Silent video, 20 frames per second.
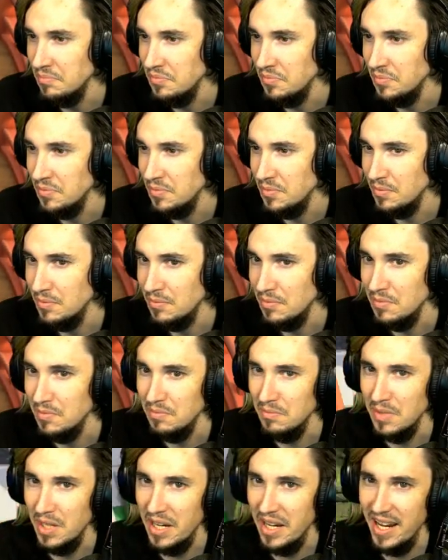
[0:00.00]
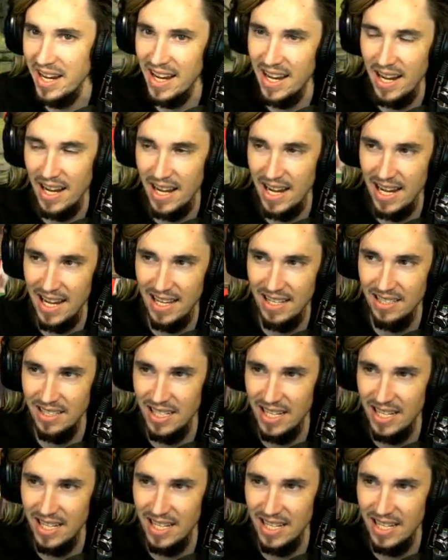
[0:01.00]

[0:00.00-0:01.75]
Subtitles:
Nothing is said.